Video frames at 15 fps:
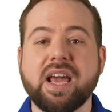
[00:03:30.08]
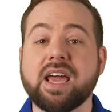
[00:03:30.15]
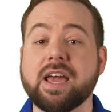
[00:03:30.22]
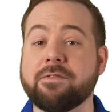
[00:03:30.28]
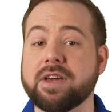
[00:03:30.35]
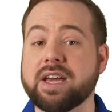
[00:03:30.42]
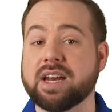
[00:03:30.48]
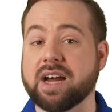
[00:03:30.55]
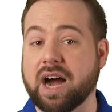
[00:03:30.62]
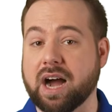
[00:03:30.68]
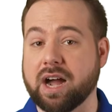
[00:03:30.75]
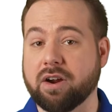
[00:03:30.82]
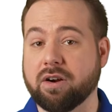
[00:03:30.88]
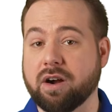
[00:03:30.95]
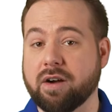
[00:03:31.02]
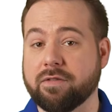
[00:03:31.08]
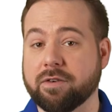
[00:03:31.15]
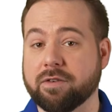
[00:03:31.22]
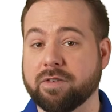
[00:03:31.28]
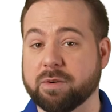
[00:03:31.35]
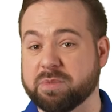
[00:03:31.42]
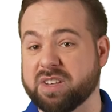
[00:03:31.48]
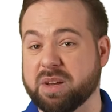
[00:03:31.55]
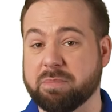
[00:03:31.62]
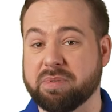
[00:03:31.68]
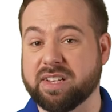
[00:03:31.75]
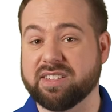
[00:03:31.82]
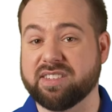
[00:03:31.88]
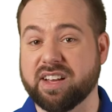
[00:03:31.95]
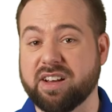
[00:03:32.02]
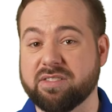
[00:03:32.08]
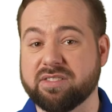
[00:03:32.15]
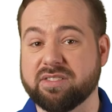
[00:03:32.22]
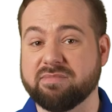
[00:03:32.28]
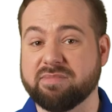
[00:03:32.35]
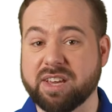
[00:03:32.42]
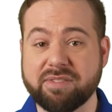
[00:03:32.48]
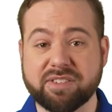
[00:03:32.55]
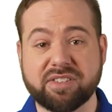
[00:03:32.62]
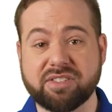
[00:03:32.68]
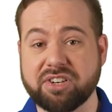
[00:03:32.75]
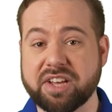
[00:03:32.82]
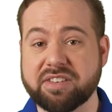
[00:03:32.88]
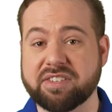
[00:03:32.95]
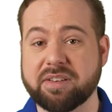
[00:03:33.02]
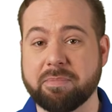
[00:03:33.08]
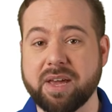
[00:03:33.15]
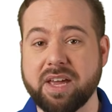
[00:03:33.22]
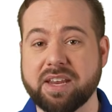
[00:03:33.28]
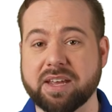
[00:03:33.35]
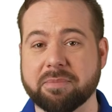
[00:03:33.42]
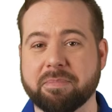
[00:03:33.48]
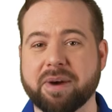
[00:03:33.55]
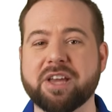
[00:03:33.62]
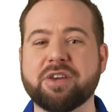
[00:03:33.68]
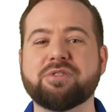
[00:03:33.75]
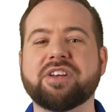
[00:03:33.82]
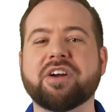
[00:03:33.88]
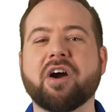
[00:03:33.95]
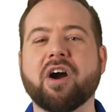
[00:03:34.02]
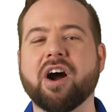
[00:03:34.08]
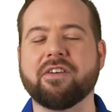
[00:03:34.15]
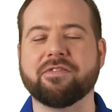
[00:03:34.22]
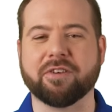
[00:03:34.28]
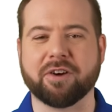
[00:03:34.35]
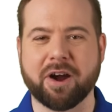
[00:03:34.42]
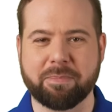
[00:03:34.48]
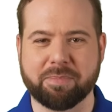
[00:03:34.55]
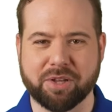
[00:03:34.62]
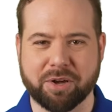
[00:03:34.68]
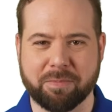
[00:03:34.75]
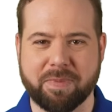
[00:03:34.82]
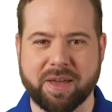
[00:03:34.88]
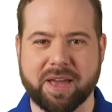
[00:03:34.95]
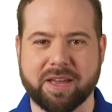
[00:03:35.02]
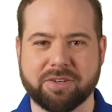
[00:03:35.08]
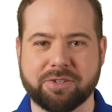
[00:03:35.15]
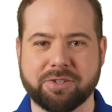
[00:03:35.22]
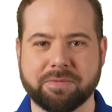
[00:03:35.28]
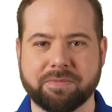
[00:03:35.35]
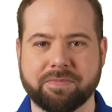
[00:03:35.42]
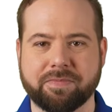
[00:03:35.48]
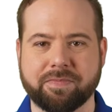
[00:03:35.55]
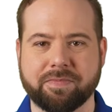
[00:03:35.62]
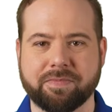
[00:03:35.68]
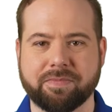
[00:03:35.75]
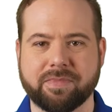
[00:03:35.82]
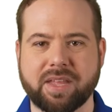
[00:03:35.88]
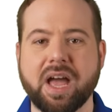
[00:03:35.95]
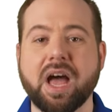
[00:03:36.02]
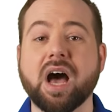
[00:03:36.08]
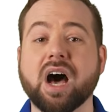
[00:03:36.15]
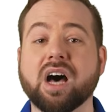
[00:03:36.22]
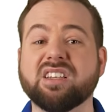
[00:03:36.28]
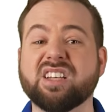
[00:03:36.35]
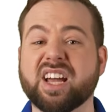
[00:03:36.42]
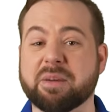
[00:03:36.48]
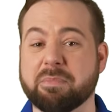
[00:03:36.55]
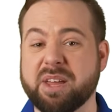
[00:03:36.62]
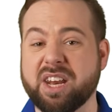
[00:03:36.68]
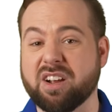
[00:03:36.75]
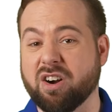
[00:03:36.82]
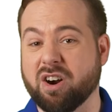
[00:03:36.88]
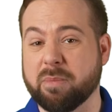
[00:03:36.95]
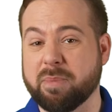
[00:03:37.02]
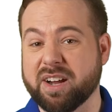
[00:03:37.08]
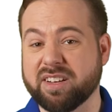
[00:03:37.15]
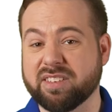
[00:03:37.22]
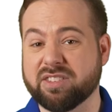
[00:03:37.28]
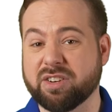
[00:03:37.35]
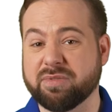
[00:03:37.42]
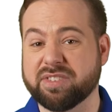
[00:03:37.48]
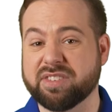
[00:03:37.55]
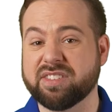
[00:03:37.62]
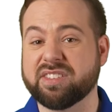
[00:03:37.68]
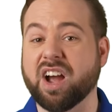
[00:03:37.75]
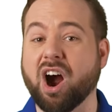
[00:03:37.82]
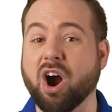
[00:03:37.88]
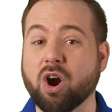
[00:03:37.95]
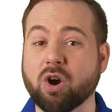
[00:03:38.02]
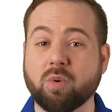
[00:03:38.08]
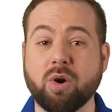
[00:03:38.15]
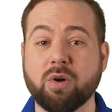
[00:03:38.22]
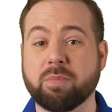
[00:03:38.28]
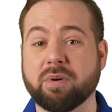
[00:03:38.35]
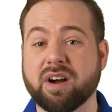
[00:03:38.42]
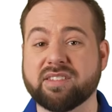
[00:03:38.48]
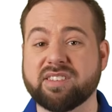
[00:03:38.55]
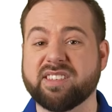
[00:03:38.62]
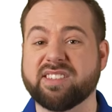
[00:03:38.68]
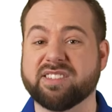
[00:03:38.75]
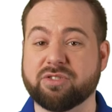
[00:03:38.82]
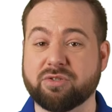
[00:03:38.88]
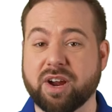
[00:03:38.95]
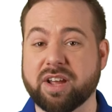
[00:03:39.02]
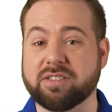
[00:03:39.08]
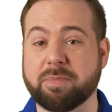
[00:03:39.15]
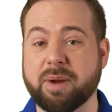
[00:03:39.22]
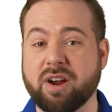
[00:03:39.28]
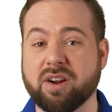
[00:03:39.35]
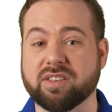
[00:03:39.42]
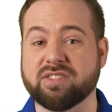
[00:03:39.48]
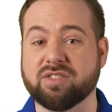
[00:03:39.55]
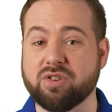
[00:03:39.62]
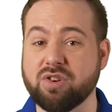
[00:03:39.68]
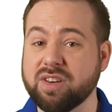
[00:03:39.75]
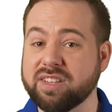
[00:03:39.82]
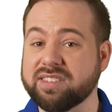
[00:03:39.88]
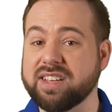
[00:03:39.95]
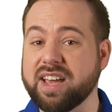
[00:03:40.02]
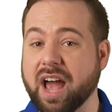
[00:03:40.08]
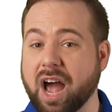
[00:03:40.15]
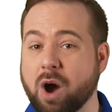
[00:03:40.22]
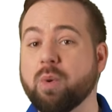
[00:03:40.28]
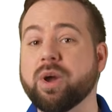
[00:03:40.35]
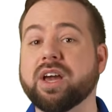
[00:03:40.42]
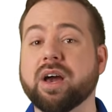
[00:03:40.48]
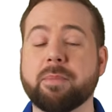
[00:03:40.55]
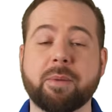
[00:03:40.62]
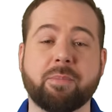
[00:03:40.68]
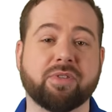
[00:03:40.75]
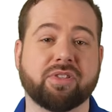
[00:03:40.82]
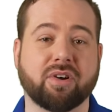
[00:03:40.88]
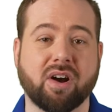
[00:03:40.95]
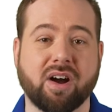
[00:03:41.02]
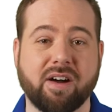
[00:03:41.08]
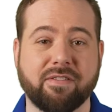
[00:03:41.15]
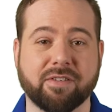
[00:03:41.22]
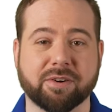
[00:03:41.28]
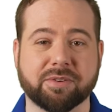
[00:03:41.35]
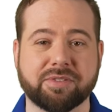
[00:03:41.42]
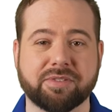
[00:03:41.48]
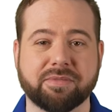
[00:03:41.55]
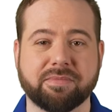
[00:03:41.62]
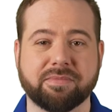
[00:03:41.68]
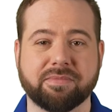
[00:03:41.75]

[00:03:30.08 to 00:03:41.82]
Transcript: If you get a higher offer from someplace else, give us a chance to beat it by using our offer upload page. Unlike many car buying services, our quote process is transparent, so you can see how we come up with our offers.